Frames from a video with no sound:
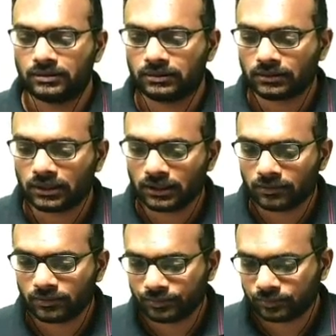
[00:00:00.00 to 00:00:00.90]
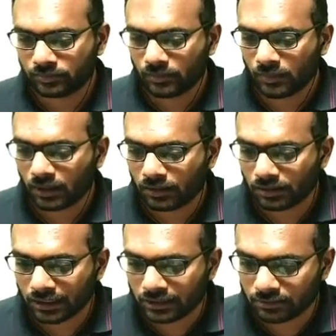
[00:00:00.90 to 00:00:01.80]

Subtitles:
Okay, all right.